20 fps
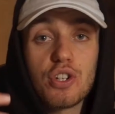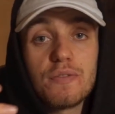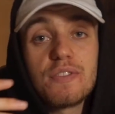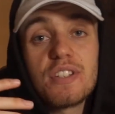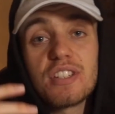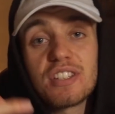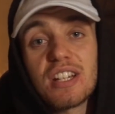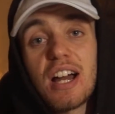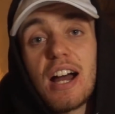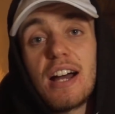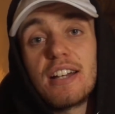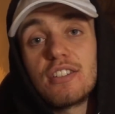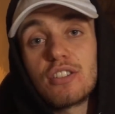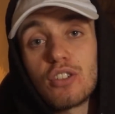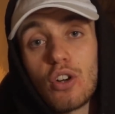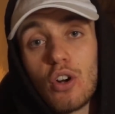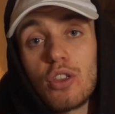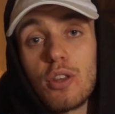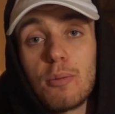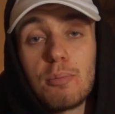you've decided
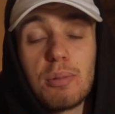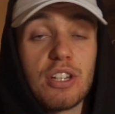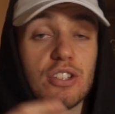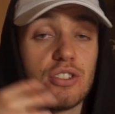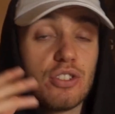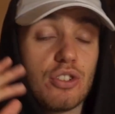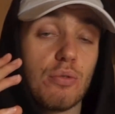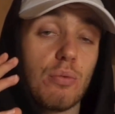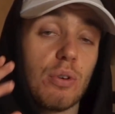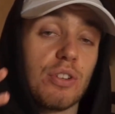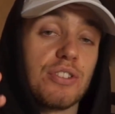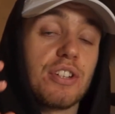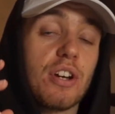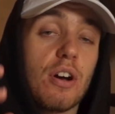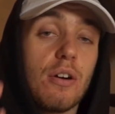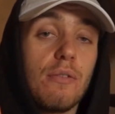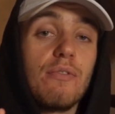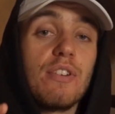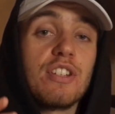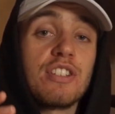on the places you want to
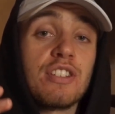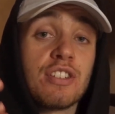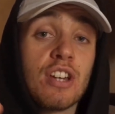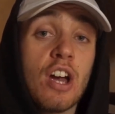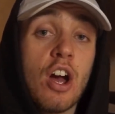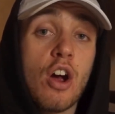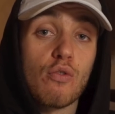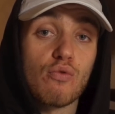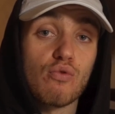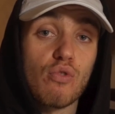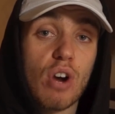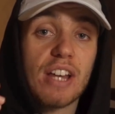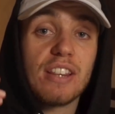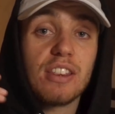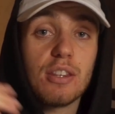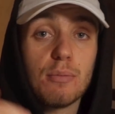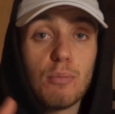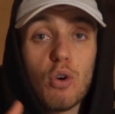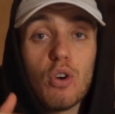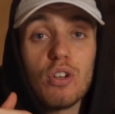go and visit, write
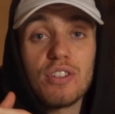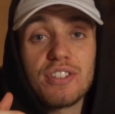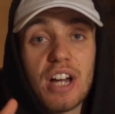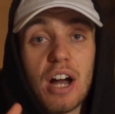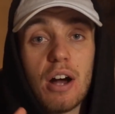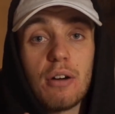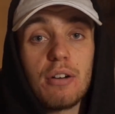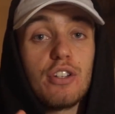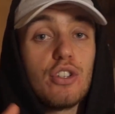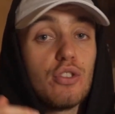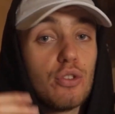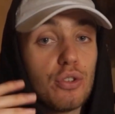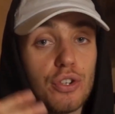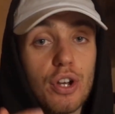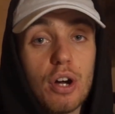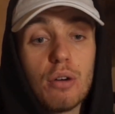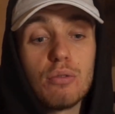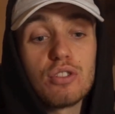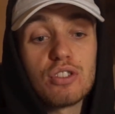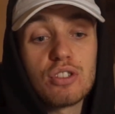them all down in your
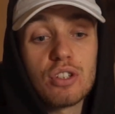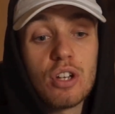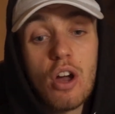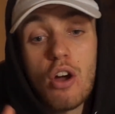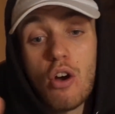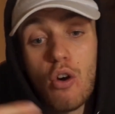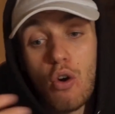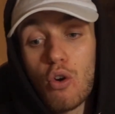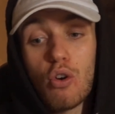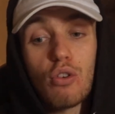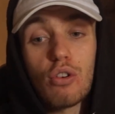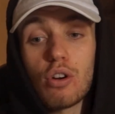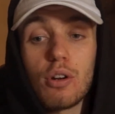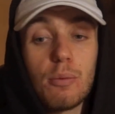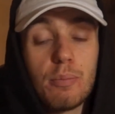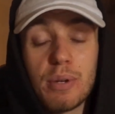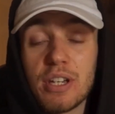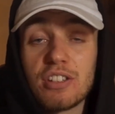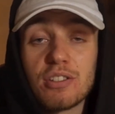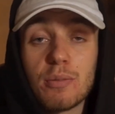notes or on a
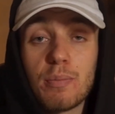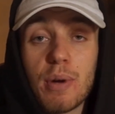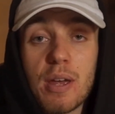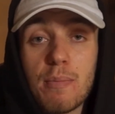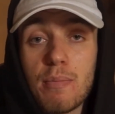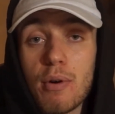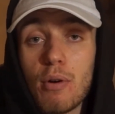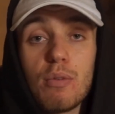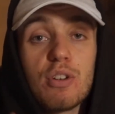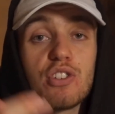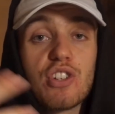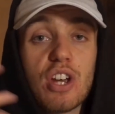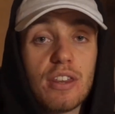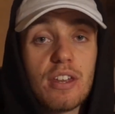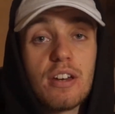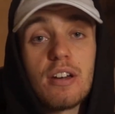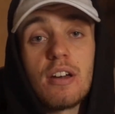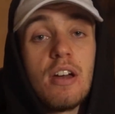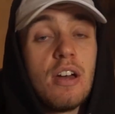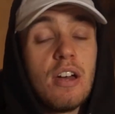piece of paper,
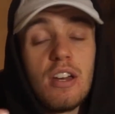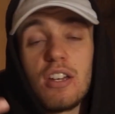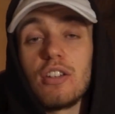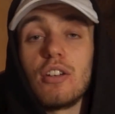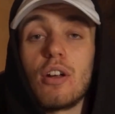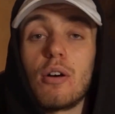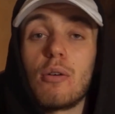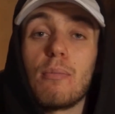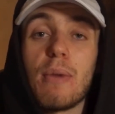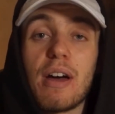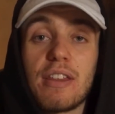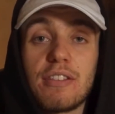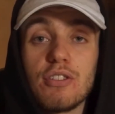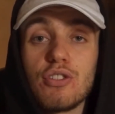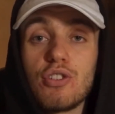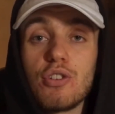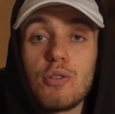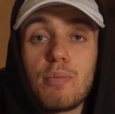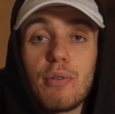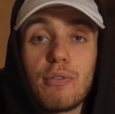whichever,
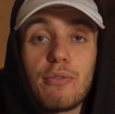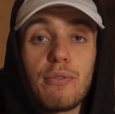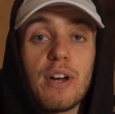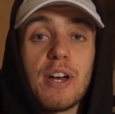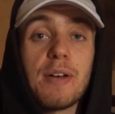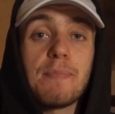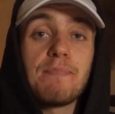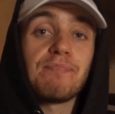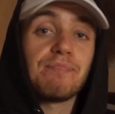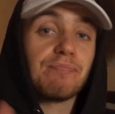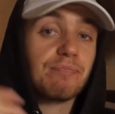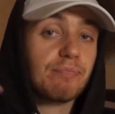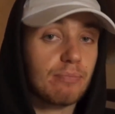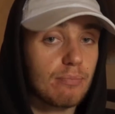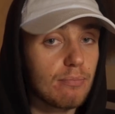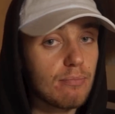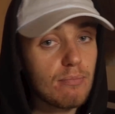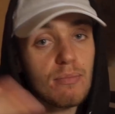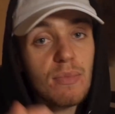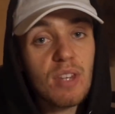method you prefer.
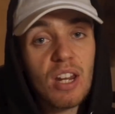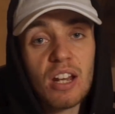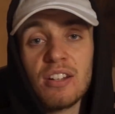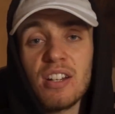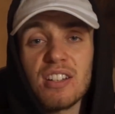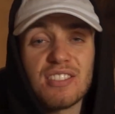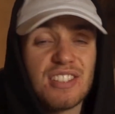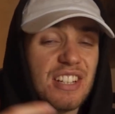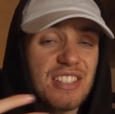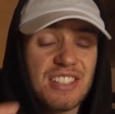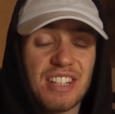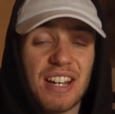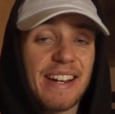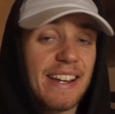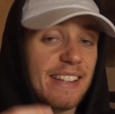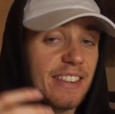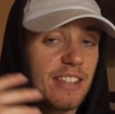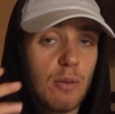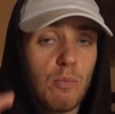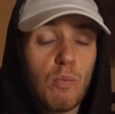And as I said,
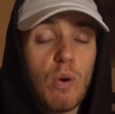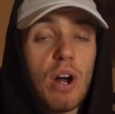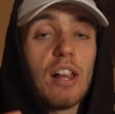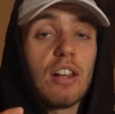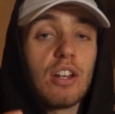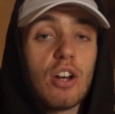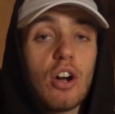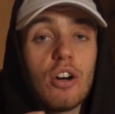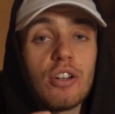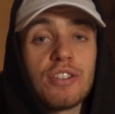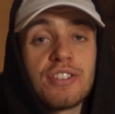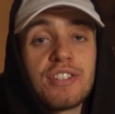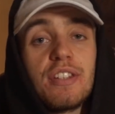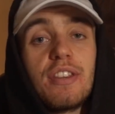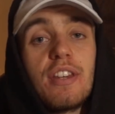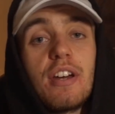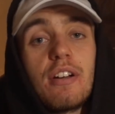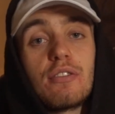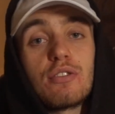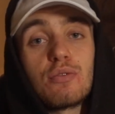get them wildcards in
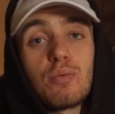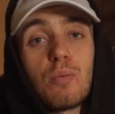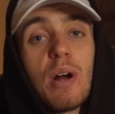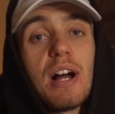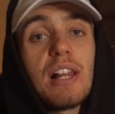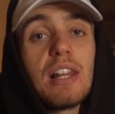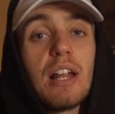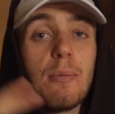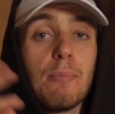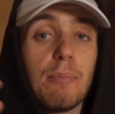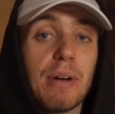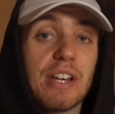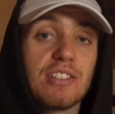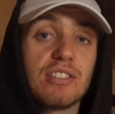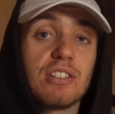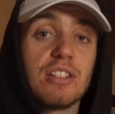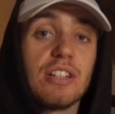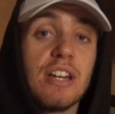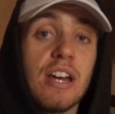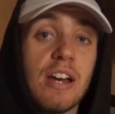there as well. And
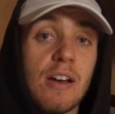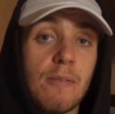basically,